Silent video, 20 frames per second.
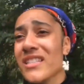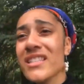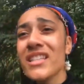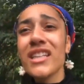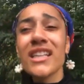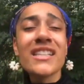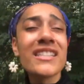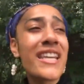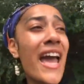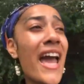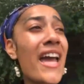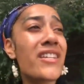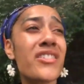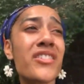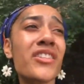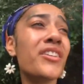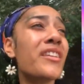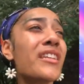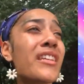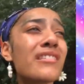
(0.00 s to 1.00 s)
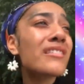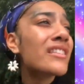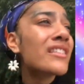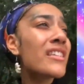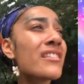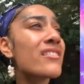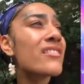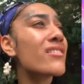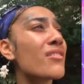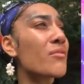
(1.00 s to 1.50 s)
It was really
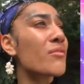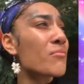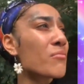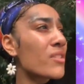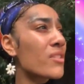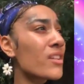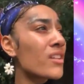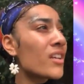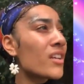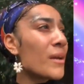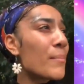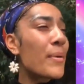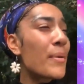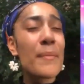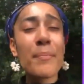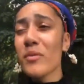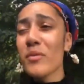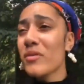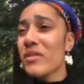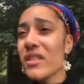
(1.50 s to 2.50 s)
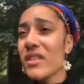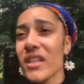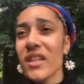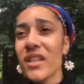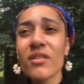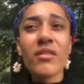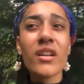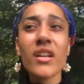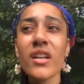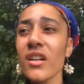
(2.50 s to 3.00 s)
sad to already
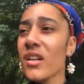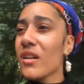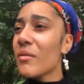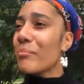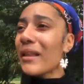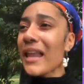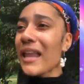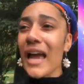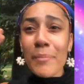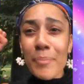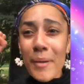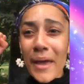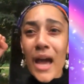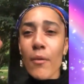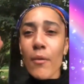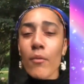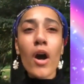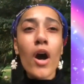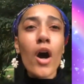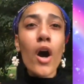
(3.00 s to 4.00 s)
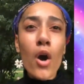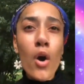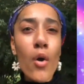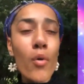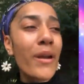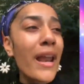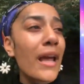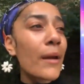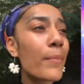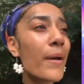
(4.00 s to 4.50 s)
see from being a
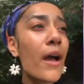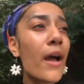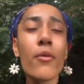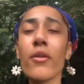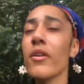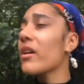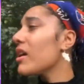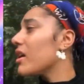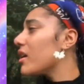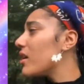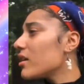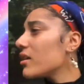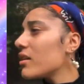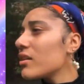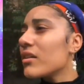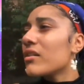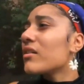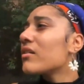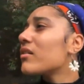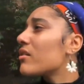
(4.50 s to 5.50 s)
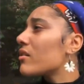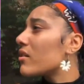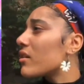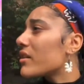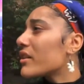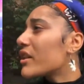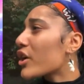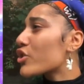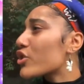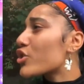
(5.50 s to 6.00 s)
person looking in
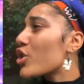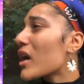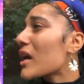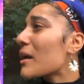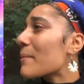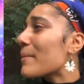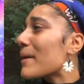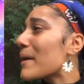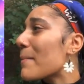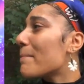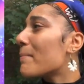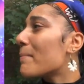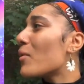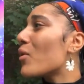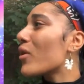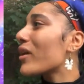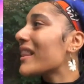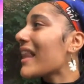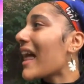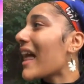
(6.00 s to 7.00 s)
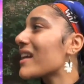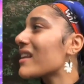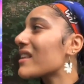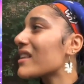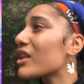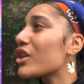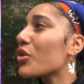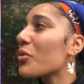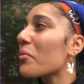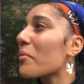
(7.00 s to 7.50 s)
at this live that
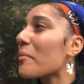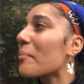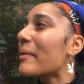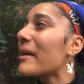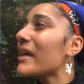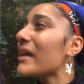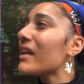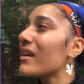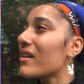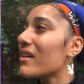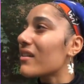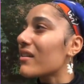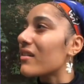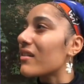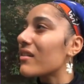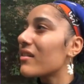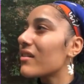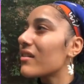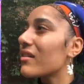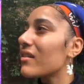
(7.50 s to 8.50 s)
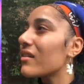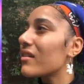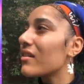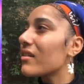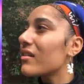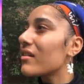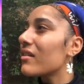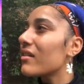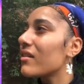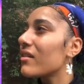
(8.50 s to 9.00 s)
the
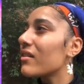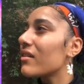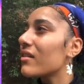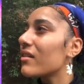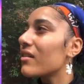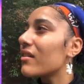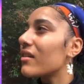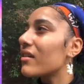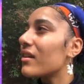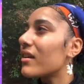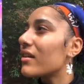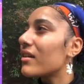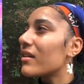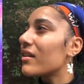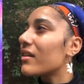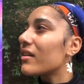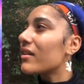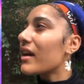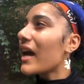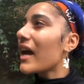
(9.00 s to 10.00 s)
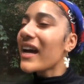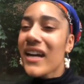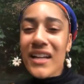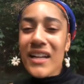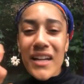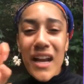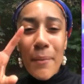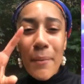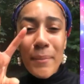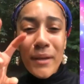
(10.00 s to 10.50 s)
connection was there,
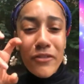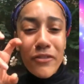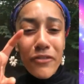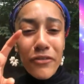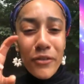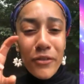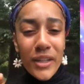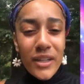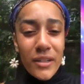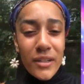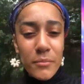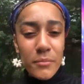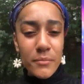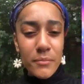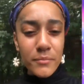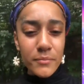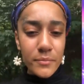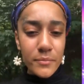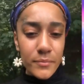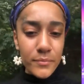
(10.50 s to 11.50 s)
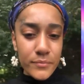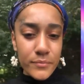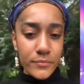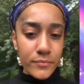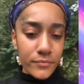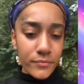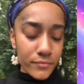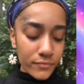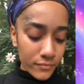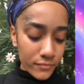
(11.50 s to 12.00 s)
that, you know, she was happy to
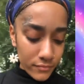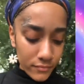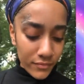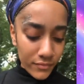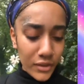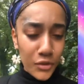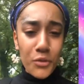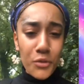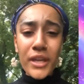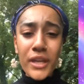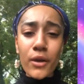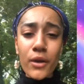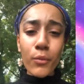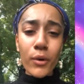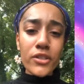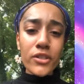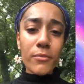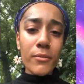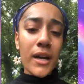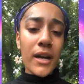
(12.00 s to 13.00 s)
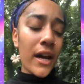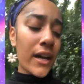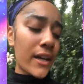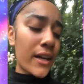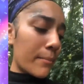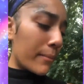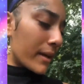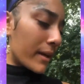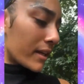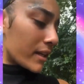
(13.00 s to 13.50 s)
see her mother. She was
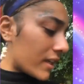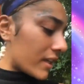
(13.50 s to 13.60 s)
emotional.